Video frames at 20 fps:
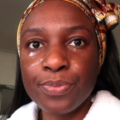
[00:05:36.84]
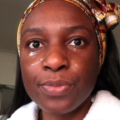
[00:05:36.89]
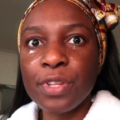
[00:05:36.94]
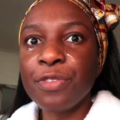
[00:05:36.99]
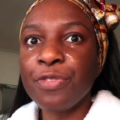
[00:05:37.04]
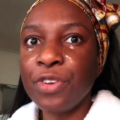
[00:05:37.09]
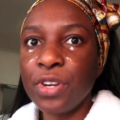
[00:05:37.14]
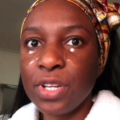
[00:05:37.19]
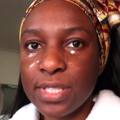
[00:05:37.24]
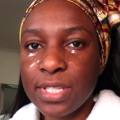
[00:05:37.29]

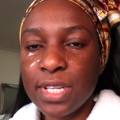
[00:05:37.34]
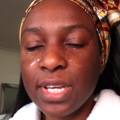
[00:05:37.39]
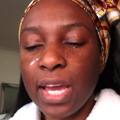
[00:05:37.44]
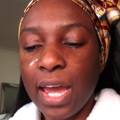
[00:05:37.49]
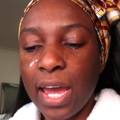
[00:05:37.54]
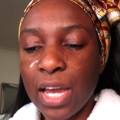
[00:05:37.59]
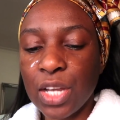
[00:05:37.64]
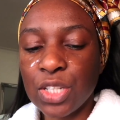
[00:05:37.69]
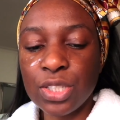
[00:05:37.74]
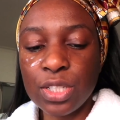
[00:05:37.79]
the first thing
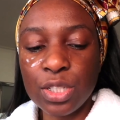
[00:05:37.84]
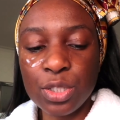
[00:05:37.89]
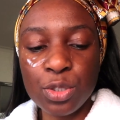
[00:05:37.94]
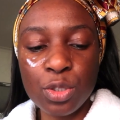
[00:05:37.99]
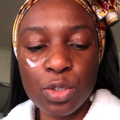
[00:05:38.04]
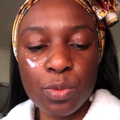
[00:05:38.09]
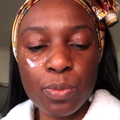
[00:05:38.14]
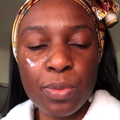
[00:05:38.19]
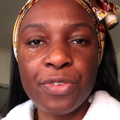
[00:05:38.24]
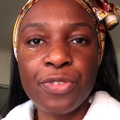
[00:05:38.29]
I actually
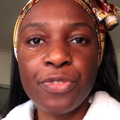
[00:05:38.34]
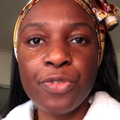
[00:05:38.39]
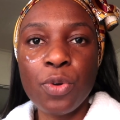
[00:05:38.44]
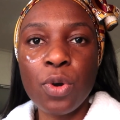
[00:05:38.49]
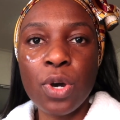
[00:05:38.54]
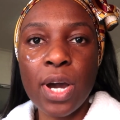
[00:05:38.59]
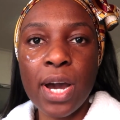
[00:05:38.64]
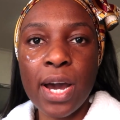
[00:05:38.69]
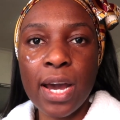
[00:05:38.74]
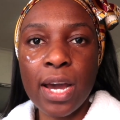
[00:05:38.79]
do
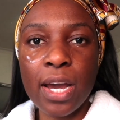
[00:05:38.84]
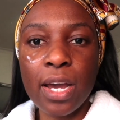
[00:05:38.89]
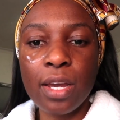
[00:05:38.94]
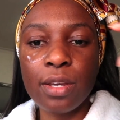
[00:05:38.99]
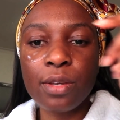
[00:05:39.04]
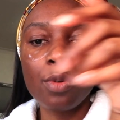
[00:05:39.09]
before I,